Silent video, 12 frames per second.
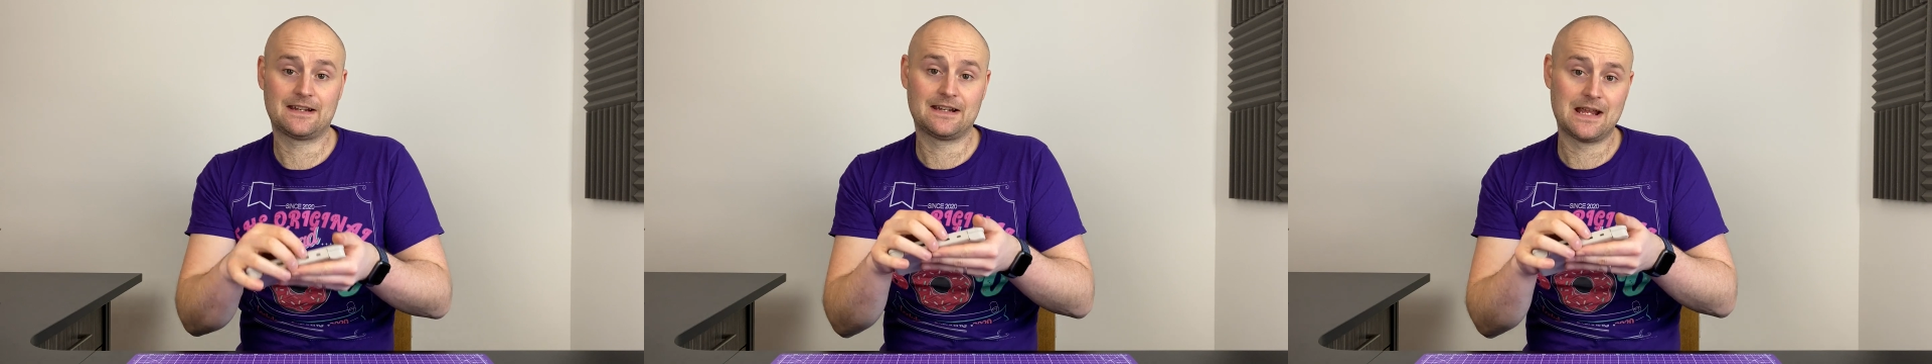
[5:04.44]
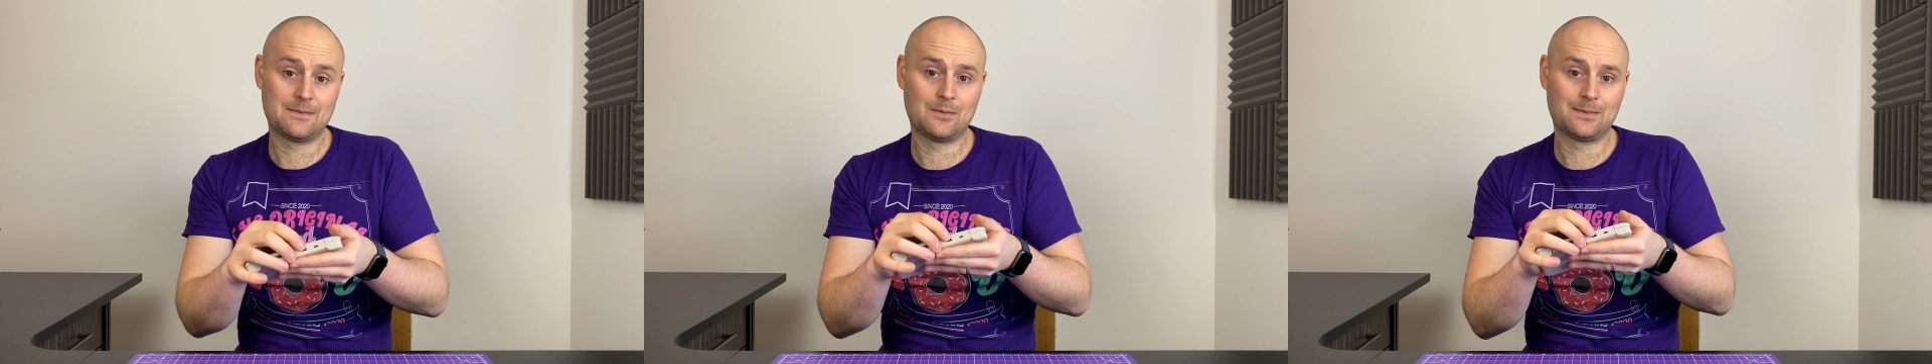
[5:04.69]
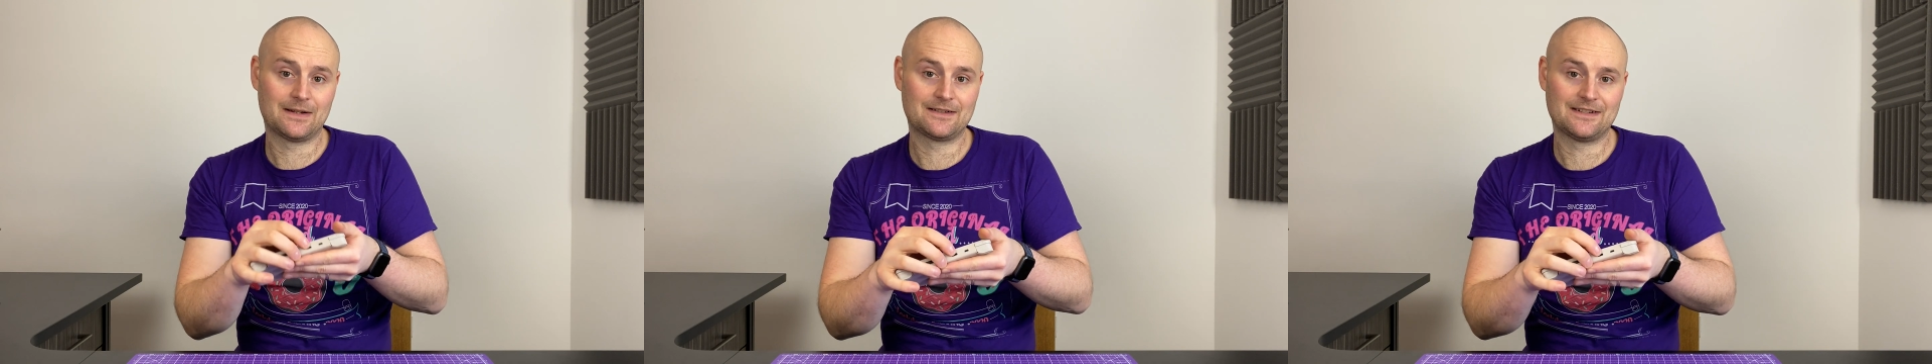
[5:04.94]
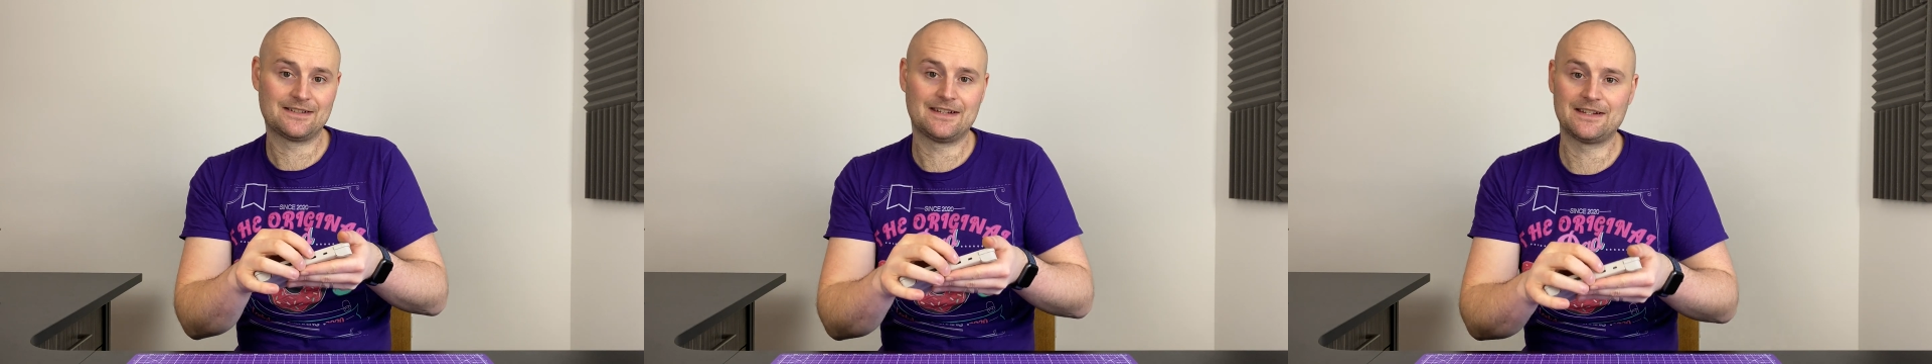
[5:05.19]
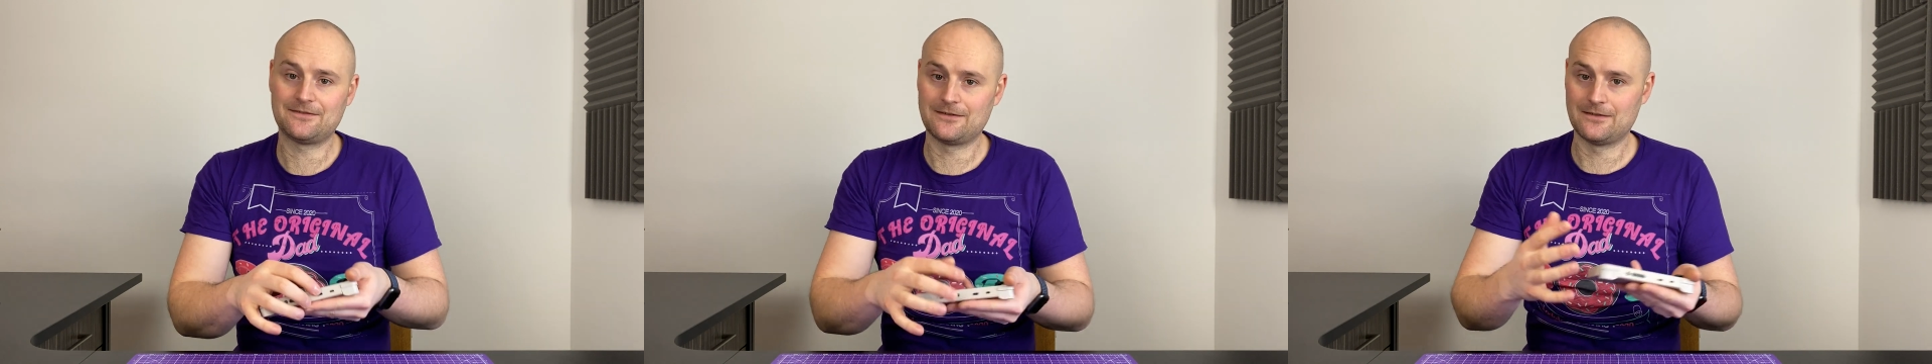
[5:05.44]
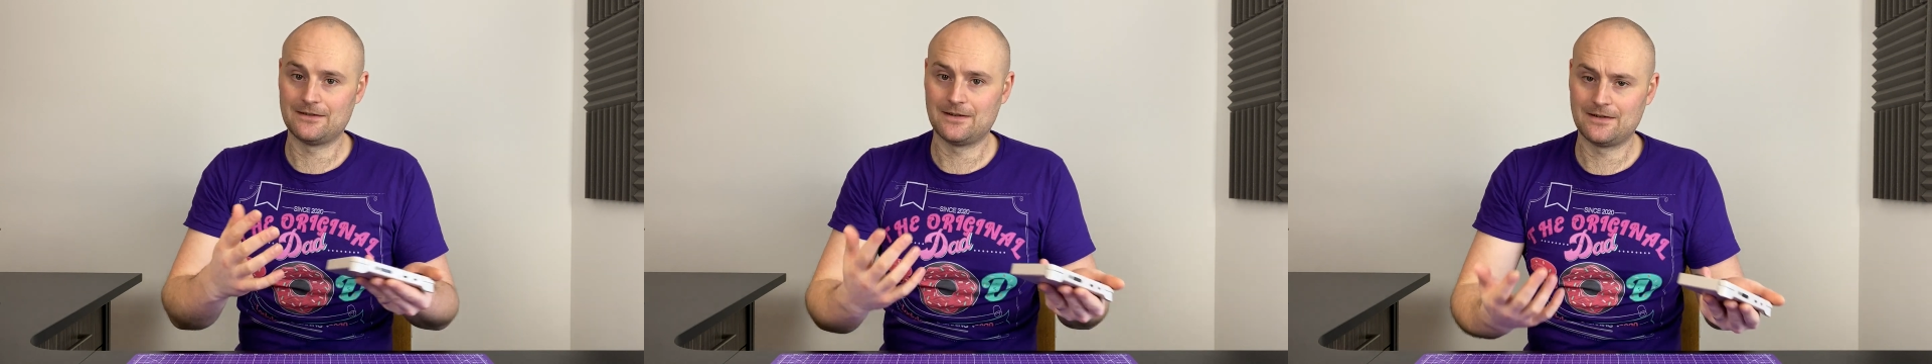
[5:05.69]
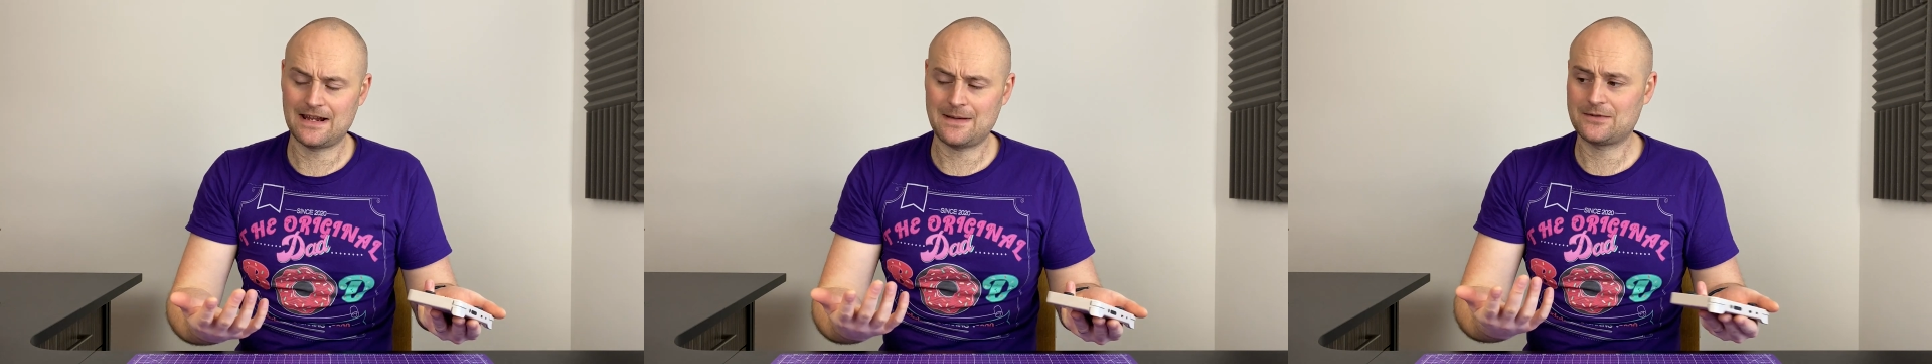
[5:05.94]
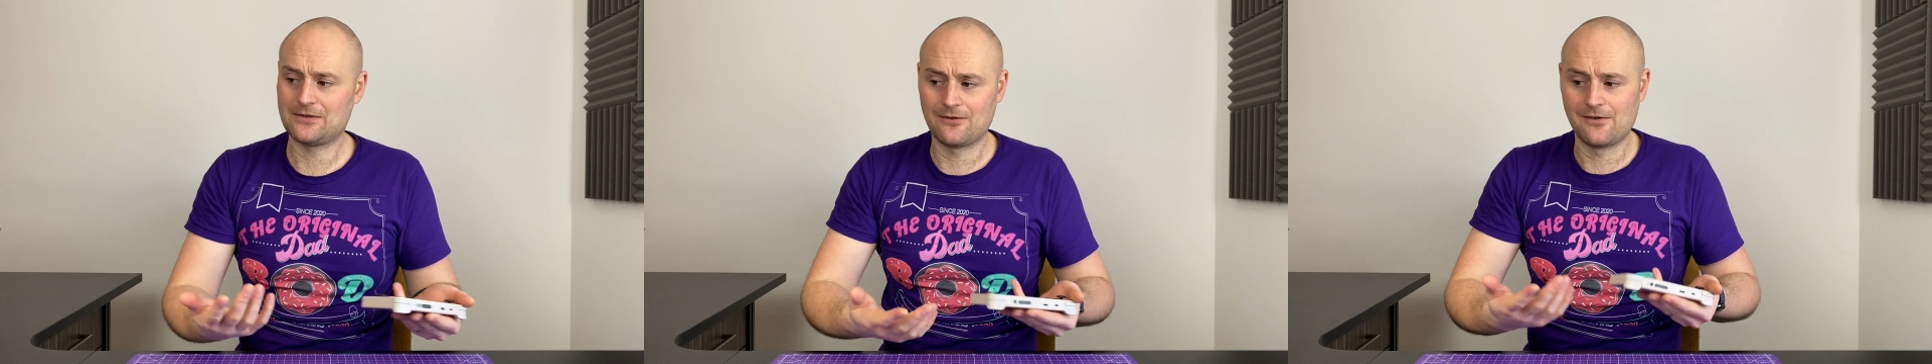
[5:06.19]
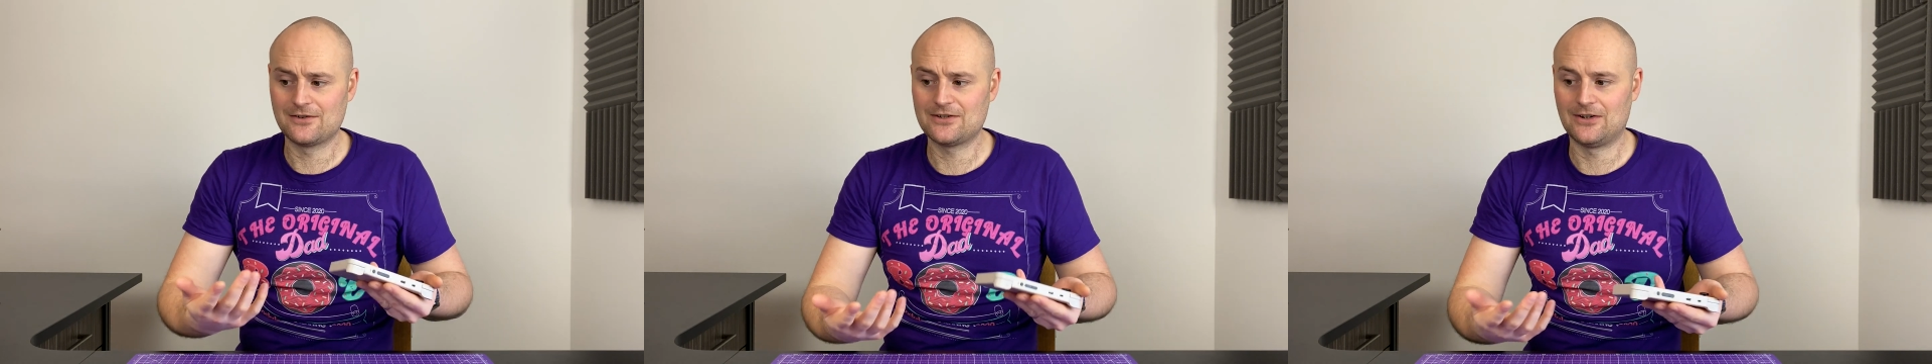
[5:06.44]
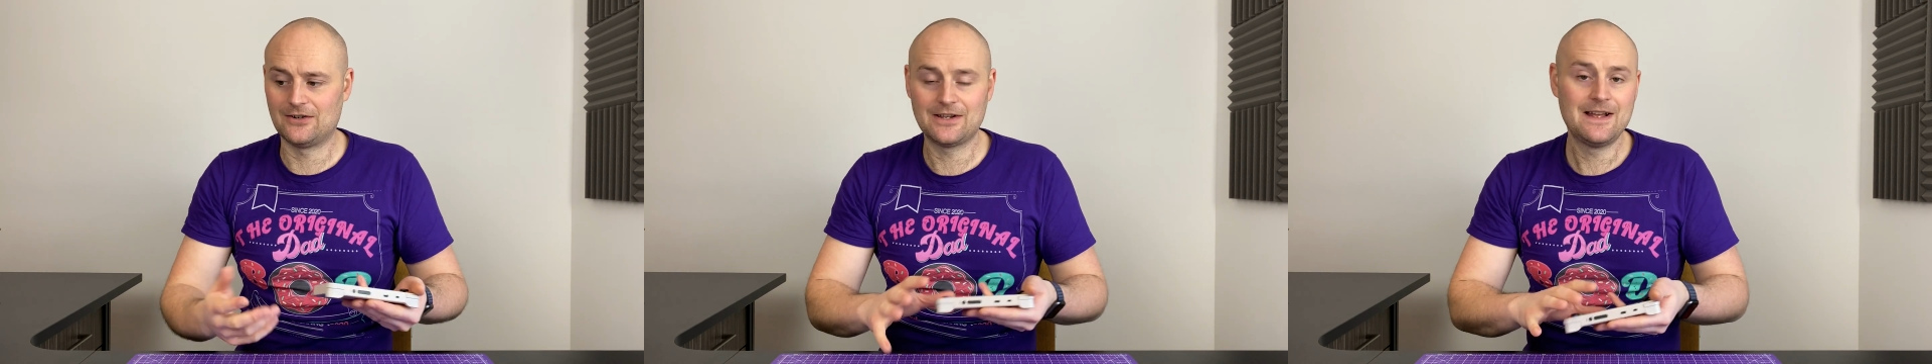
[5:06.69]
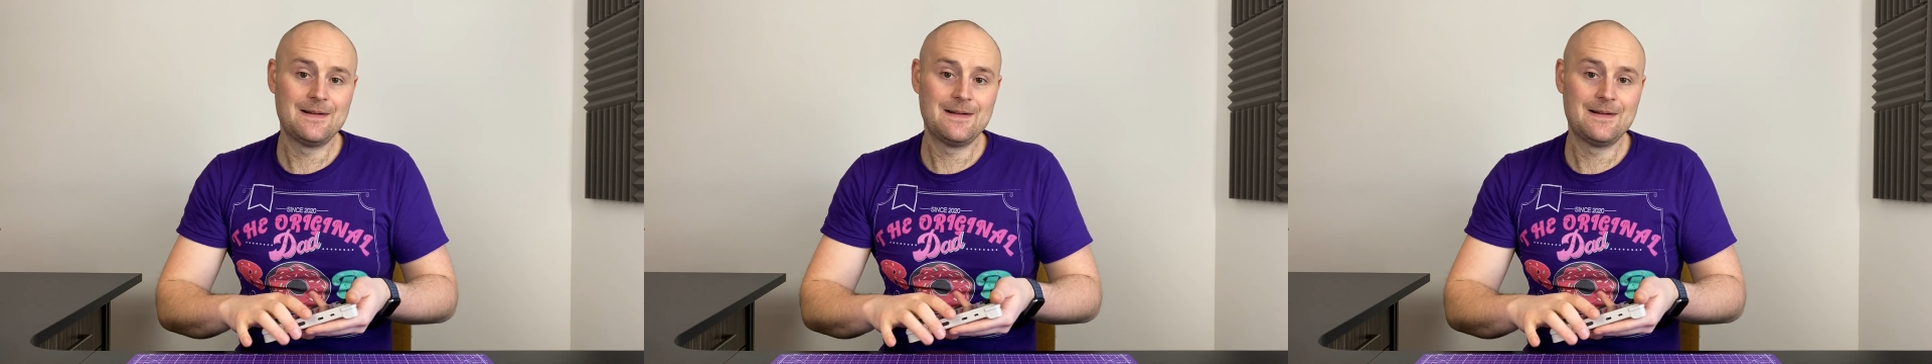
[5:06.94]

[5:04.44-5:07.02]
cable plugged into this through an adapter or a dock,